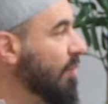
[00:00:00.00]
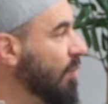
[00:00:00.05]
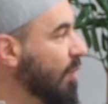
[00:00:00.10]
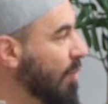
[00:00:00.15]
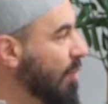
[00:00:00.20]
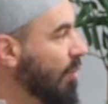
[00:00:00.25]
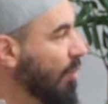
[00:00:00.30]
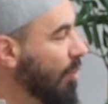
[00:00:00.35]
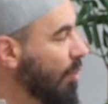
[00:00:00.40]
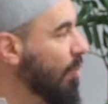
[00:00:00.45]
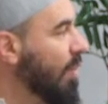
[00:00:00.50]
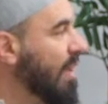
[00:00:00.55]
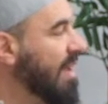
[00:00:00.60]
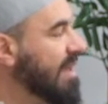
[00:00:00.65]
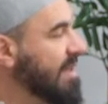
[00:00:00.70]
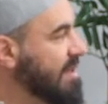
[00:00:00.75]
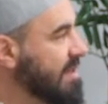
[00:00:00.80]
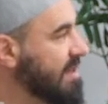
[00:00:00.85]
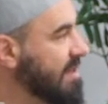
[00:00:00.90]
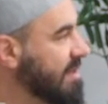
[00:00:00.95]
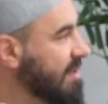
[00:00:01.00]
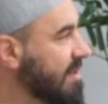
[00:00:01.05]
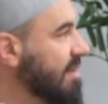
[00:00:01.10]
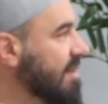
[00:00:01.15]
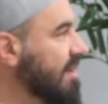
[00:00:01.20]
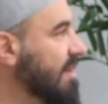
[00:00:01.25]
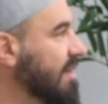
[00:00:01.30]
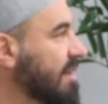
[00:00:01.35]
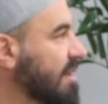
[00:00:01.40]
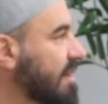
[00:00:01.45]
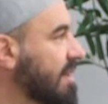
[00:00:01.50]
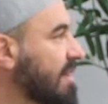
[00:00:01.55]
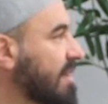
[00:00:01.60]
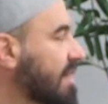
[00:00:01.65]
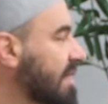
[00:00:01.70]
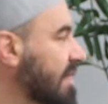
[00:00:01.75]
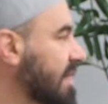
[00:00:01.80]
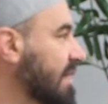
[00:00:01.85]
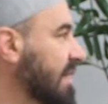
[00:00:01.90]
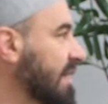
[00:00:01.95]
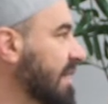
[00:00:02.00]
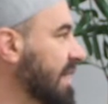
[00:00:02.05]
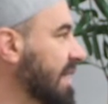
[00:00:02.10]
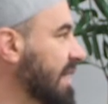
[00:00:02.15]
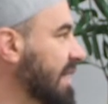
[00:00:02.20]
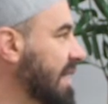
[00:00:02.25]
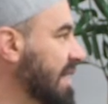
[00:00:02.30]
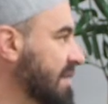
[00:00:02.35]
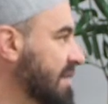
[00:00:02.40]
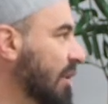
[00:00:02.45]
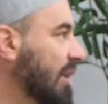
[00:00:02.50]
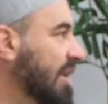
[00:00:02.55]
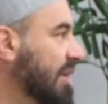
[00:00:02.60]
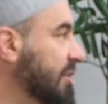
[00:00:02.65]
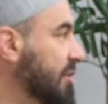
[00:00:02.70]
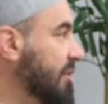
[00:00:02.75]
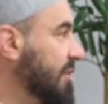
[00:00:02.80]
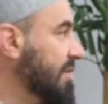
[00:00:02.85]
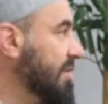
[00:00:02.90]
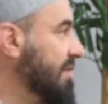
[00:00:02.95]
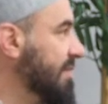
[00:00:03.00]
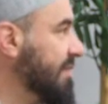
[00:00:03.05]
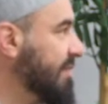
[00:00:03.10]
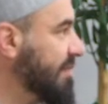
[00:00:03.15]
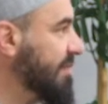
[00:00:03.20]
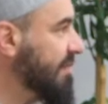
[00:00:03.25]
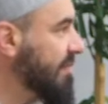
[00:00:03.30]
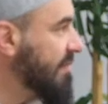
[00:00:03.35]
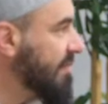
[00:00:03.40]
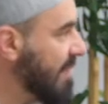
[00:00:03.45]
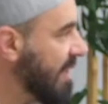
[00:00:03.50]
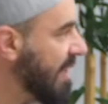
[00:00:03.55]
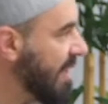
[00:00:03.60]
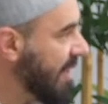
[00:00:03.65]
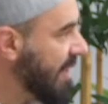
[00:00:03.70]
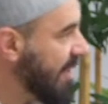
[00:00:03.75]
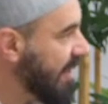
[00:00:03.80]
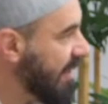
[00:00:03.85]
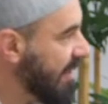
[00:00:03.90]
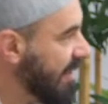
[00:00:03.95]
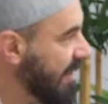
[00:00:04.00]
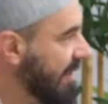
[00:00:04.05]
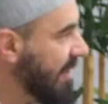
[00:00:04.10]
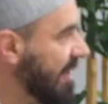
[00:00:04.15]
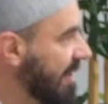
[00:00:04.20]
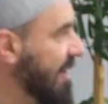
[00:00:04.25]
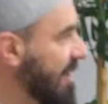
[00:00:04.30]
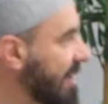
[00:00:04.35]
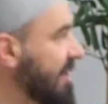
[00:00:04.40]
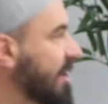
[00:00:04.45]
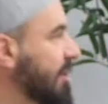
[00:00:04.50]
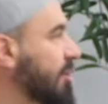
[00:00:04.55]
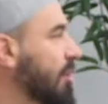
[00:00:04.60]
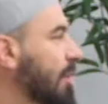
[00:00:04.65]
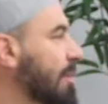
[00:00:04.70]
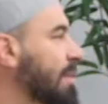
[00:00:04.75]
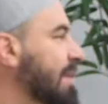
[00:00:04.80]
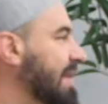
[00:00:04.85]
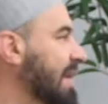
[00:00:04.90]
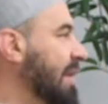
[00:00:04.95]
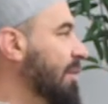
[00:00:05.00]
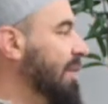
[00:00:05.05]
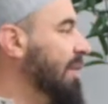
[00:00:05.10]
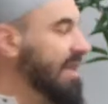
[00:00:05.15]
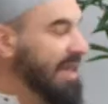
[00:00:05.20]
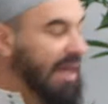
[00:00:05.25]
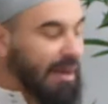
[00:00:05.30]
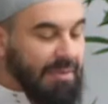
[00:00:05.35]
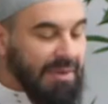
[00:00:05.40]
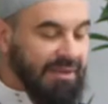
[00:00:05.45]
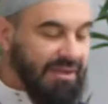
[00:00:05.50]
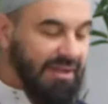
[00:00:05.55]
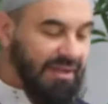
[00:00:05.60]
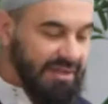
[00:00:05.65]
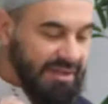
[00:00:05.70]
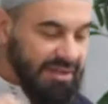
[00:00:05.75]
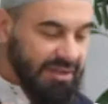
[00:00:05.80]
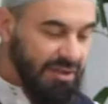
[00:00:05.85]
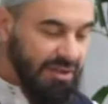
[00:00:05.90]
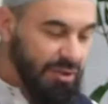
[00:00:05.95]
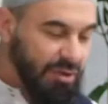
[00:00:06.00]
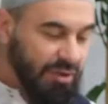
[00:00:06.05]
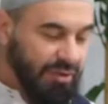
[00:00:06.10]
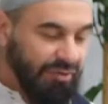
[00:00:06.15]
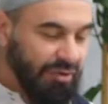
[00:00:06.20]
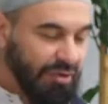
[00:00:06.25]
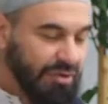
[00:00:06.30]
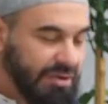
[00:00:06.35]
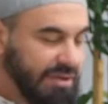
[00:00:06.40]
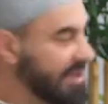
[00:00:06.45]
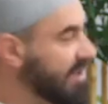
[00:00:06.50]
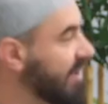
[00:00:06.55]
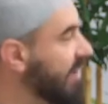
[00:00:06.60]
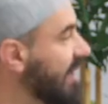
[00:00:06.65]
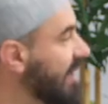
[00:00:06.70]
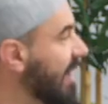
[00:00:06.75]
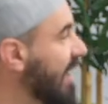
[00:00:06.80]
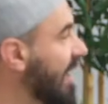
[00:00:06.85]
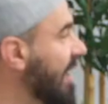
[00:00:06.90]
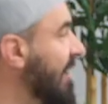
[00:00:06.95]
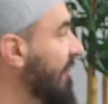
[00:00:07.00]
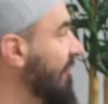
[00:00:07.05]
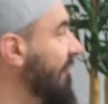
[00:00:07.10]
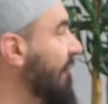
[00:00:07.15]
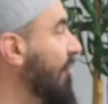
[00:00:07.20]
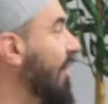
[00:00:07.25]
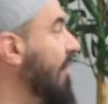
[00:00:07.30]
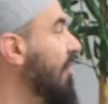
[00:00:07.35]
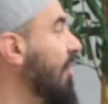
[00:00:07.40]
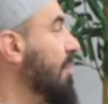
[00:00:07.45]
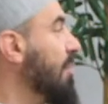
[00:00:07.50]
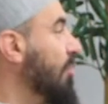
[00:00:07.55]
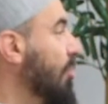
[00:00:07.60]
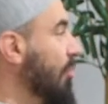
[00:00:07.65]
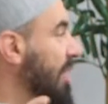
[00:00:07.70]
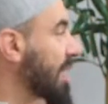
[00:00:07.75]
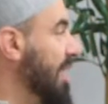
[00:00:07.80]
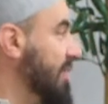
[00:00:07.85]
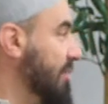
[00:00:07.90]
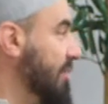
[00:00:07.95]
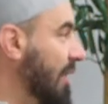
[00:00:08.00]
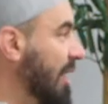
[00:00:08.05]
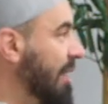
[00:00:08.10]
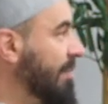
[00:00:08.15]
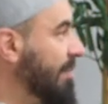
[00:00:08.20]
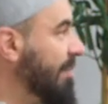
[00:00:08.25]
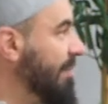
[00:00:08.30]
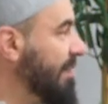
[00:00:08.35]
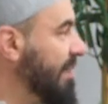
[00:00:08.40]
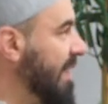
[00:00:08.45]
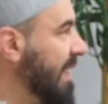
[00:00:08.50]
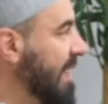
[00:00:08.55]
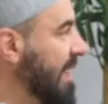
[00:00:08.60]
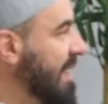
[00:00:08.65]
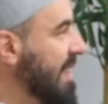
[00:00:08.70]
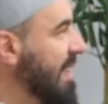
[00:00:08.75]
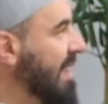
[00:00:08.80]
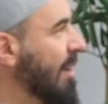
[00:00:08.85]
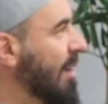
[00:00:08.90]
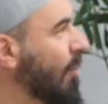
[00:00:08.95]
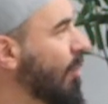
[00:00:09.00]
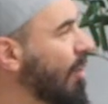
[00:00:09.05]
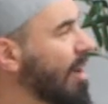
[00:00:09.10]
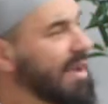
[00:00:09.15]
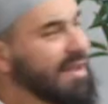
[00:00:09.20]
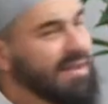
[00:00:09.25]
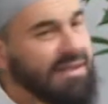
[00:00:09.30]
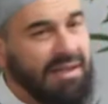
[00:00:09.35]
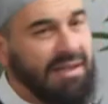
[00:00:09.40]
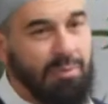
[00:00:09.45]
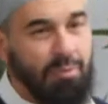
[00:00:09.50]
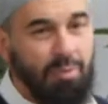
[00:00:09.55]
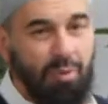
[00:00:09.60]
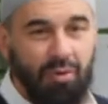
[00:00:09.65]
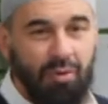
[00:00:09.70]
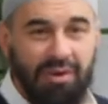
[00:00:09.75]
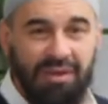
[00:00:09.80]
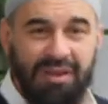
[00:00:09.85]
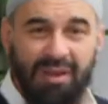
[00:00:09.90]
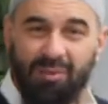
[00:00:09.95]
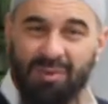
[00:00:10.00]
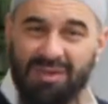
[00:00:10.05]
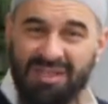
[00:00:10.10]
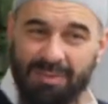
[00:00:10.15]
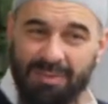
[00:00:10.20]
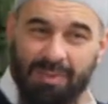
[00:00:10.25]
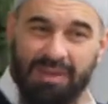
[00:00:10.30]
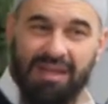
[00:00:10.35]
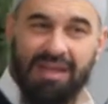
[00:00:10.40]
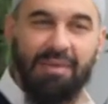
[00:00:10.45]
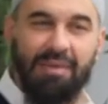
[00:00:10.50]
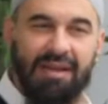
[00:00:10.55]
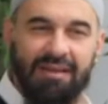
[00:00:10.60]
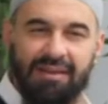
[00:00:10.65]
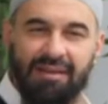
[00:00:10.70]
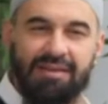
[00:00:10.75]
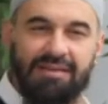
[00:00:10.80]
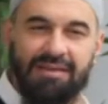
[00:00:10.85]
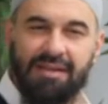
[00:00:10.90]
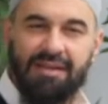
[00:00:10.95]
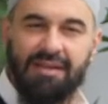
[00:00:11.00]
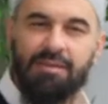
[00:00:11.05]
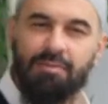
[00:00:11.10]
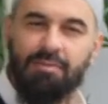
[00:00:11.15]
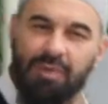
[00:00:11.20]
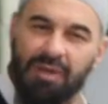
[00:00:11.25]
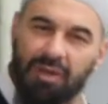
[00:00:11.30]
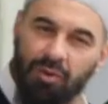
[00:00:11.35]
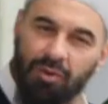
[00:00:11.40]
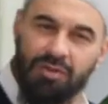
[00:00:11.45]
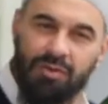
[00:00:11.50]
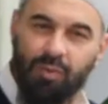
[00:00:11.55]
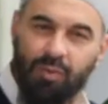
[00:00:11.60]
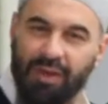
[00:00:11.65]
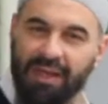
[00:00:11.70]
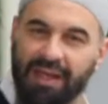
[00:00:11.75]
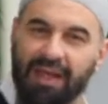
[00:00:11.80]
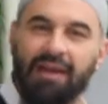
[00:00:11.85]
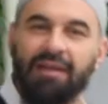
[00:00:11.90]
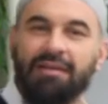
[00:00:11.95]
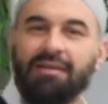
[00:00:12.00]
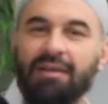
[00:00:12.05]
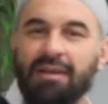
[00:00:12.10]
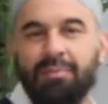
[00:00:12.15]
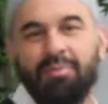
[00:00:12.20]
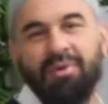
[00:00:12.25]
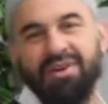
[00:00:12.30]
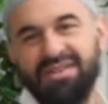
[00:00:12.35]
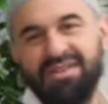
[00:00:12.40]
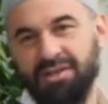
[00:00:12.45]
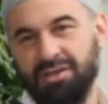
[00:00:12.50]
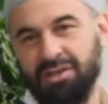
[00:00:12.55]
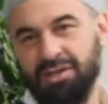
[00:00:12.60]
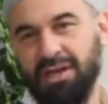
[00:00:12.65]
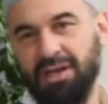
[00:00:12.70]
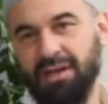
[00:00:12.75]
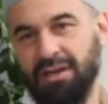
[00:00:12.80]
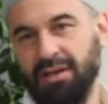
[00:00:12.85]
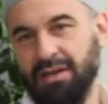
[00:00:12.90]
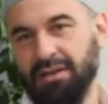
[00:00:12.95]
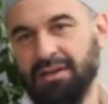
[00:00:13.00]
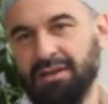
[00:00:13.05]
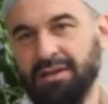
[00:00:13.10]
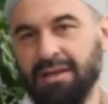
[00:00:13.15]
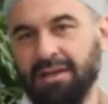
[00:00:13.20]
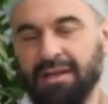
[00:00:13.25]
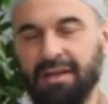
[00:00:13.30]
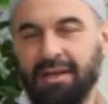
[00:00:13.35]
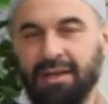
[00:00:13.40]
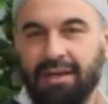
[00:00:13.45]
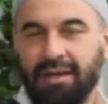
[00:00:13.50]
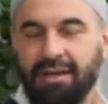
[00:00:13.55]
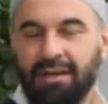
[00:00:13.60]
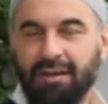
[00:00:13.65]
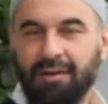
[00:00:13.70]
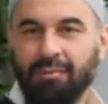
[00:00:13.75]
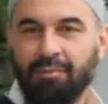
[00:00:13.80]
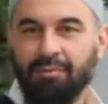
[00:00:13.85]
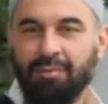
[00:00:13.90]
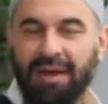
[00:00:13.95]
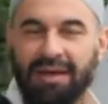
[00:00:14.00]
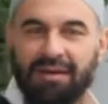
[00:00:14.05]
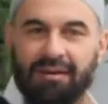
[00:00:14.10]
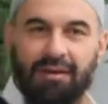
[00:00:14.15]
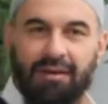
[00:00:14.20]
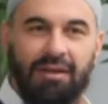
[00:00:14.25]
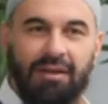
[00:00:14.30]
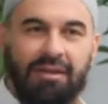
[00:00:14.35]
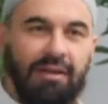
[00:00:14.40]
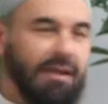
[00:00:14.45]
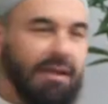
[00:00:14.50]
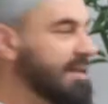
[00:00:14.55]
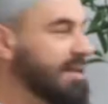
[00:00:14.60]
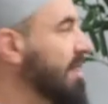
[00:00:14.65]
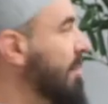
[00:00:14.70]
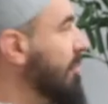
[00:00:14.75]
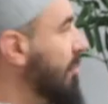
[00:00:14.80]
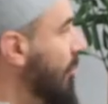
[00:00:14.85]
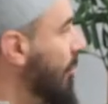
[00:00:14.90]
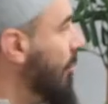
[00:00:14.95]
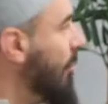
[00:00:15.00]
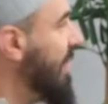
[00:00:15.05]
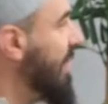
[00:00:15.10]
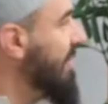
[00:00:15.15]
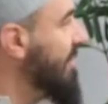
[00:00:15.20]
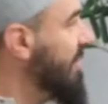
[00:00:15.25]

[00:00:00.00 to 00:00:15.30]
were always in His knowledge. And He determined that we'd come into this universe at a finite point in time. Now, why is it important that we speak about these things? Because we're getting to the present, inshallah. But I think it's important to